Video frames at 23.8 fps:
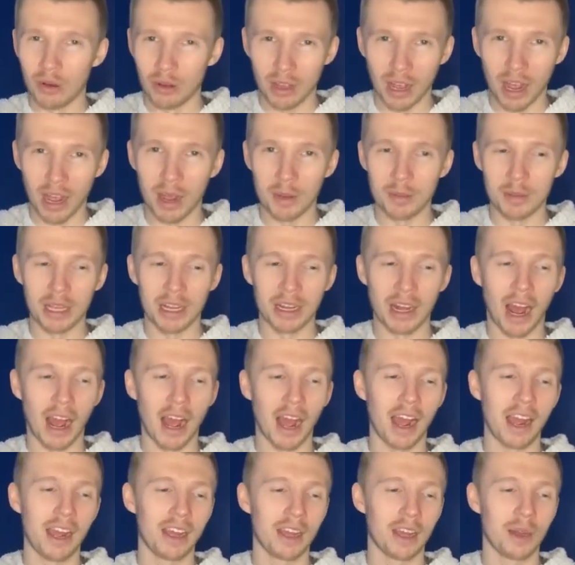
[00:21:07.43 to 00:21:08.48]
I mean, I
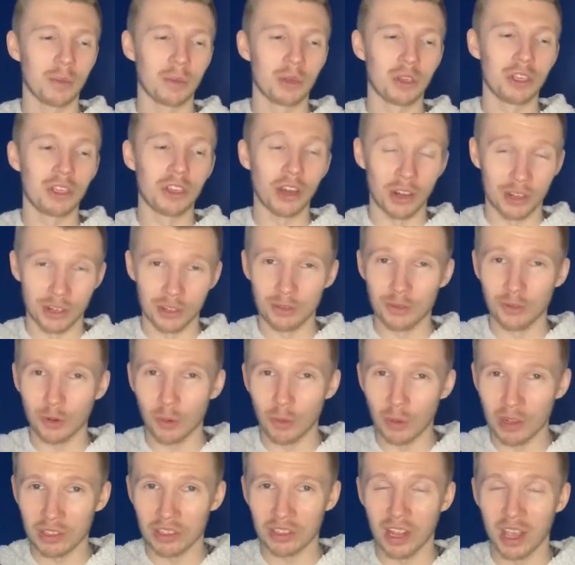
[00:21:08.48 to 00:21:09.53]
am gutted for
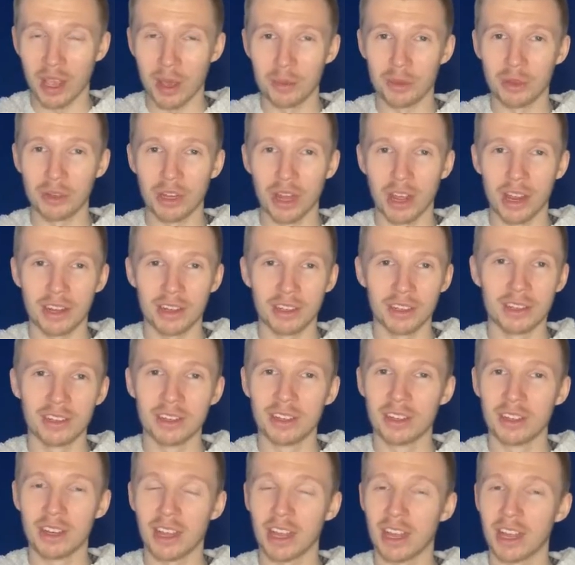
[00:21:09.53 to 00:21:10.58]
West Ham United
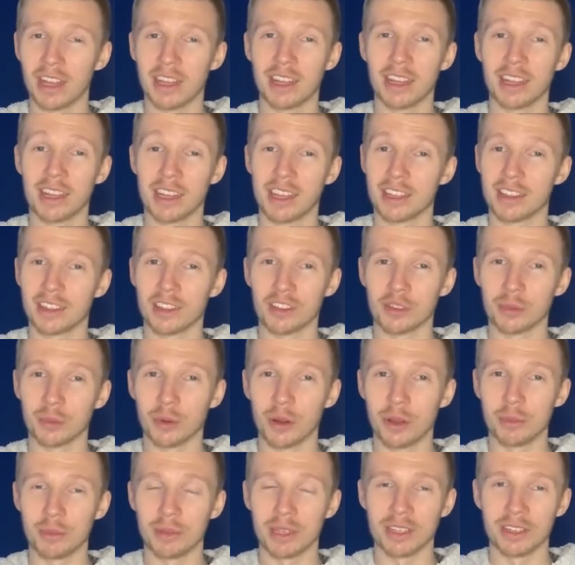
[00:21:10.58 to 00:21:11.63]
at, at this
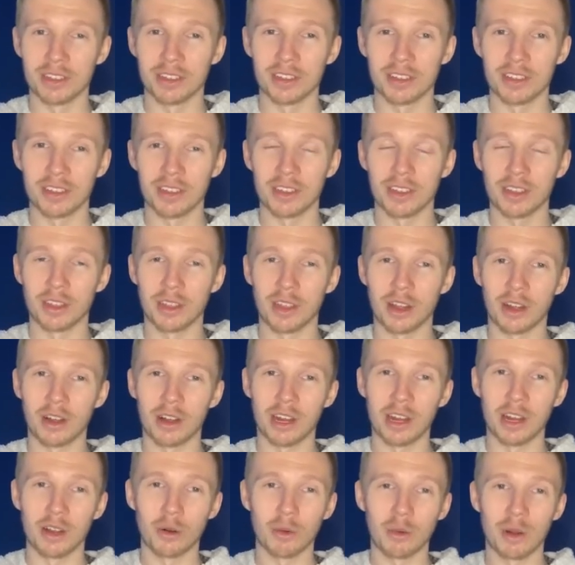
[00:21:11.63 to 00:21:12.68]
point because they're
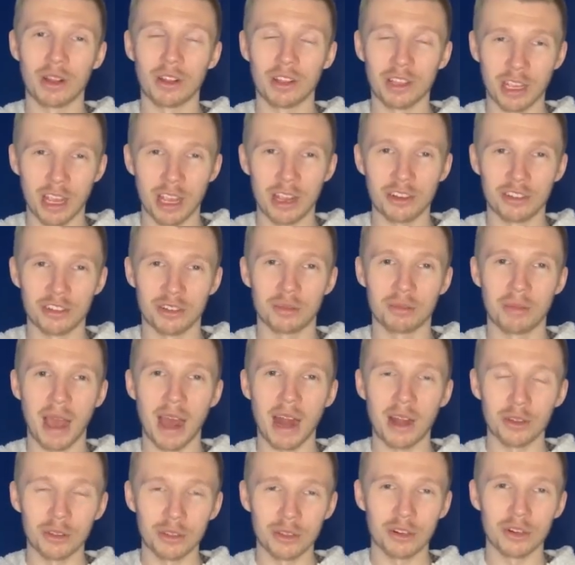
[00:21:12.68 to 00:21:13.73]
in a relegation
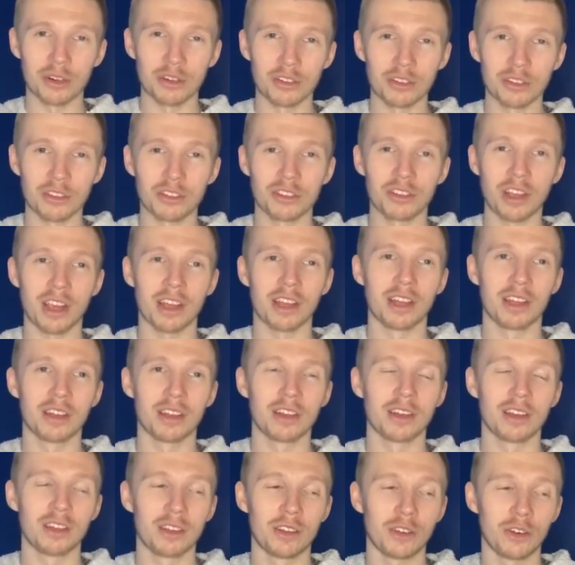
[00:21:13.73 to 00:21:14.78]
battle. They're second.
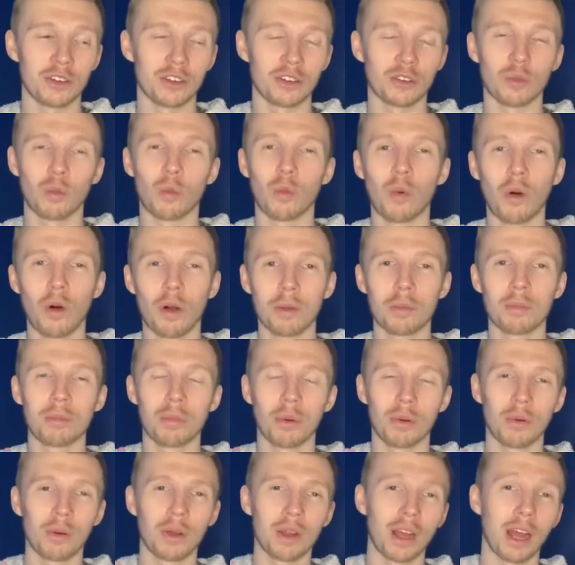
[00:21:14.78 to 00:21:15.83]
They're just one
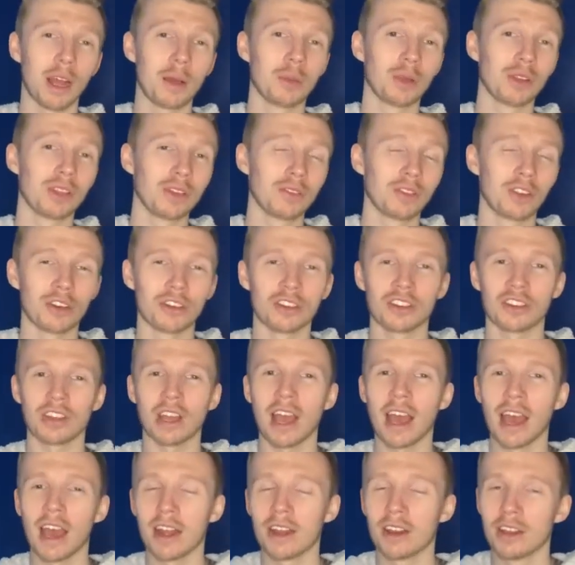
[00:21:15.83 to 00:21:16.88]
point. I believe they're just
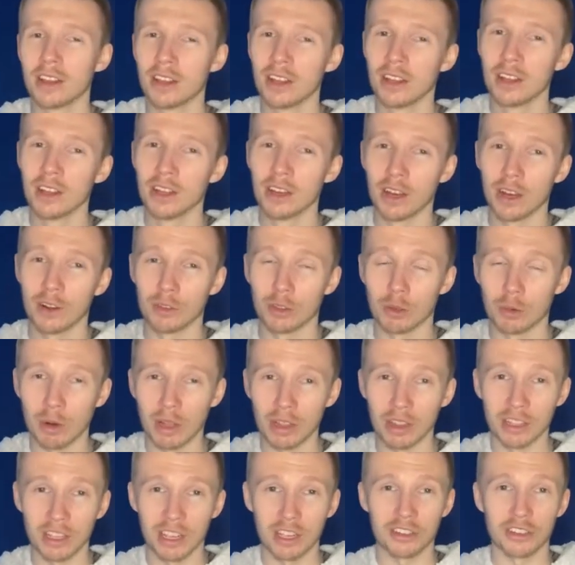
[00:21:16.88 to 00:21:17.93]
ahead of the
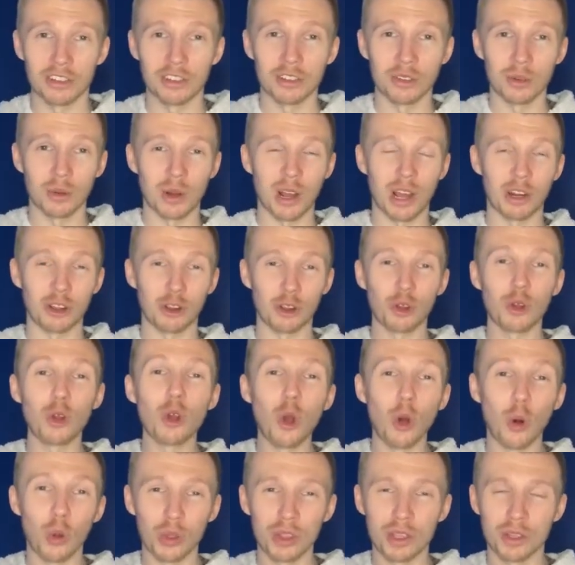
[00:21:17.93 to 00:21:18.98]
relegation zone on
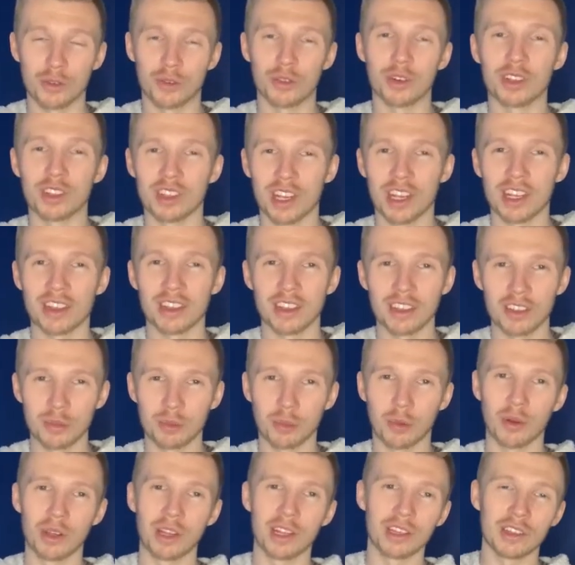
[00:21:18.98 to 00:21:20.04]
goal difference at this
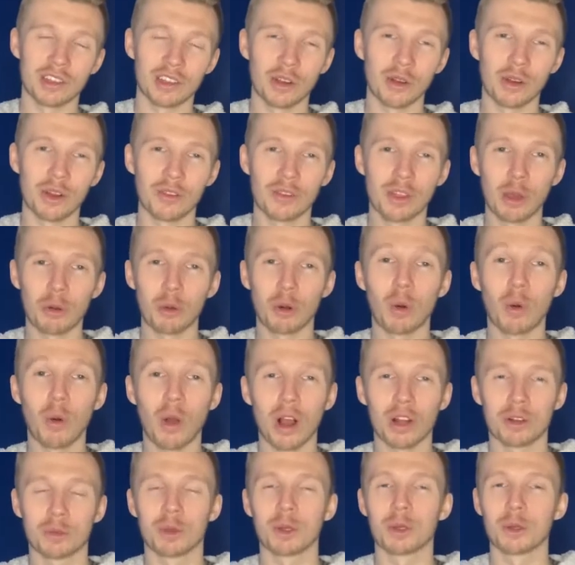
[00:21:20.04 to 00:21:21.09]
point. So if they would have
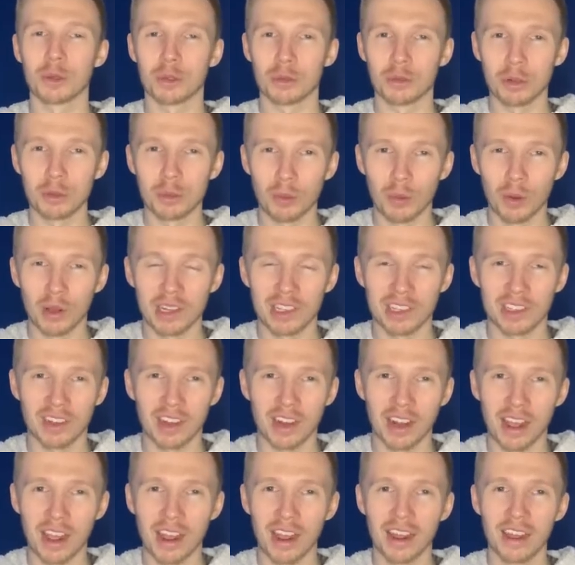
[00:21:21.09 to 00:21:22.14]
walked away with three points
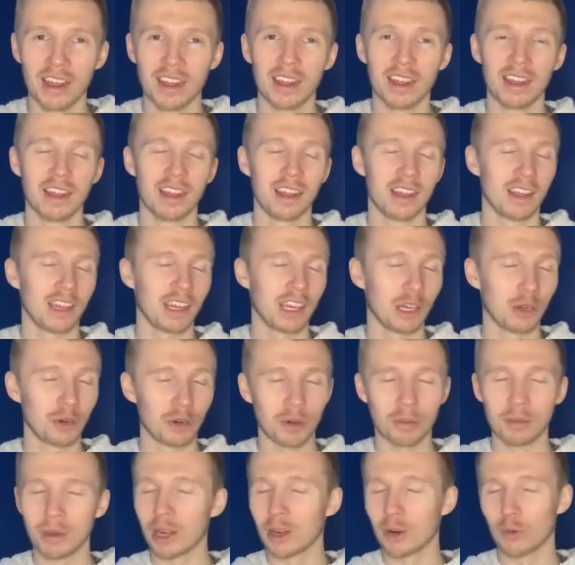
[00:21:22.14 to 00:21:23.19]
today, it would have
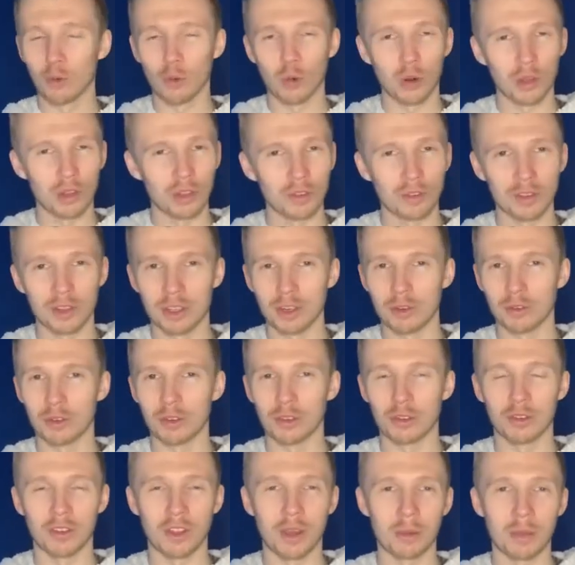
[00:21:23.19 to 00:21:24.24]
made a world of a difference
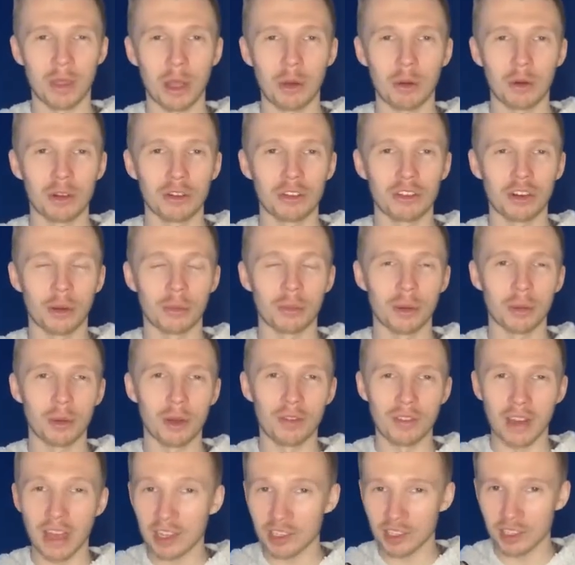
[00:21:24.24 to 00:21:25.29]
for them. They would have jumped above
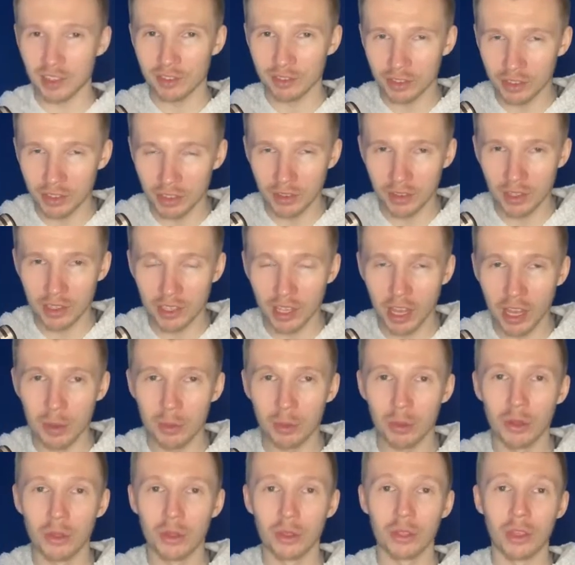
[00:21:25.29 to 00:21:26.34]
Aston Villa in the
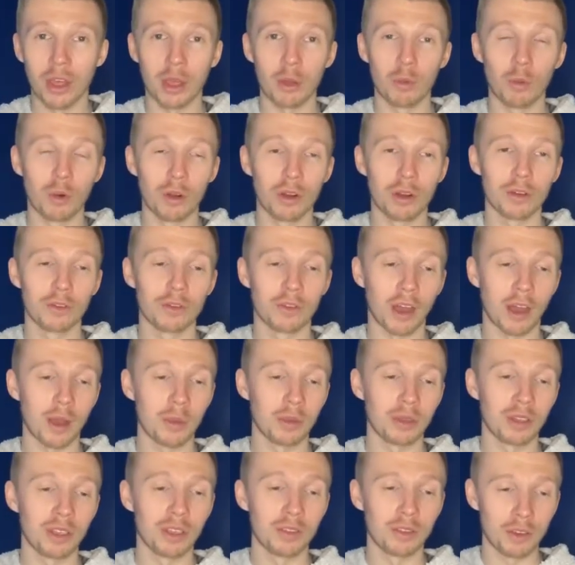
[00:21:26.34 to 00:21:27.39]
table. They would have, I
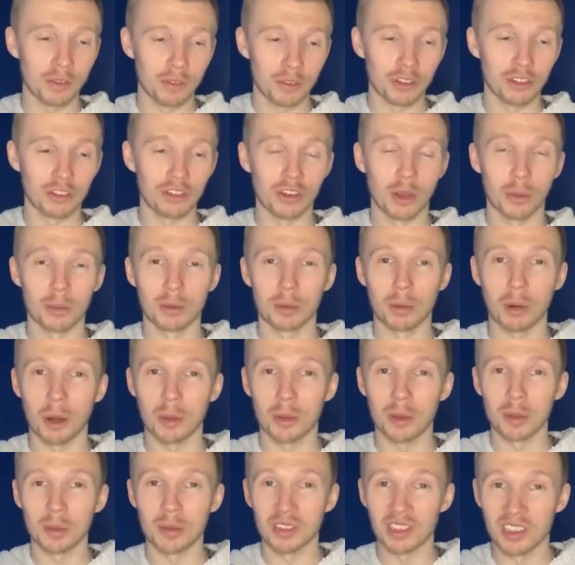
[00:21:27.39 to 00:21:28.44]
believe, even jumped
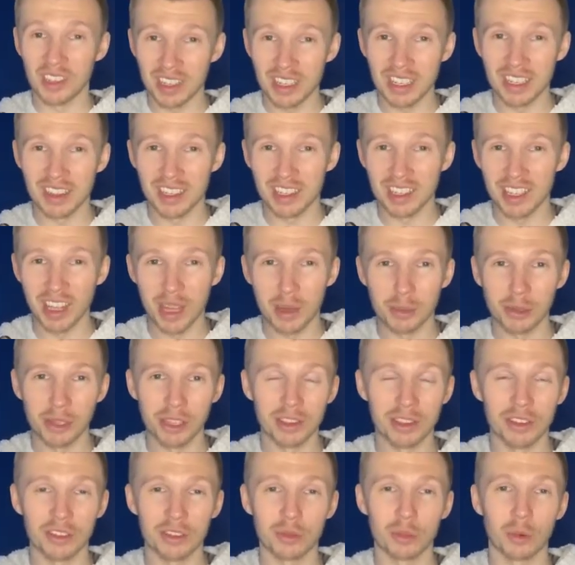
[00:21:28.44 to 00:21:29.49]
Birmingham City in the table at
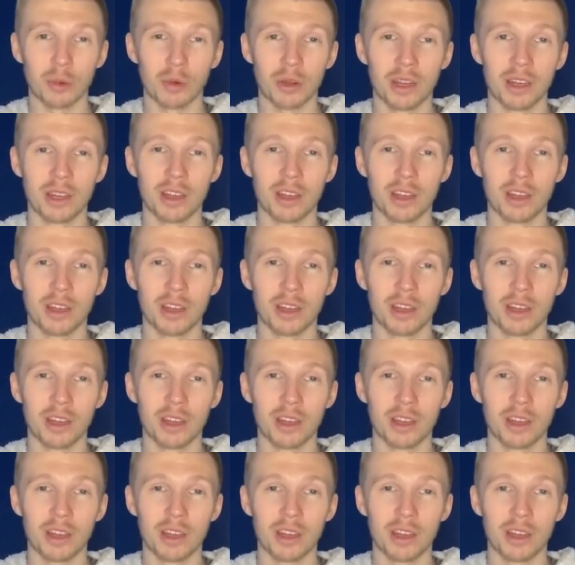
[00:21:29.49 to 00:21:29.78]
this point.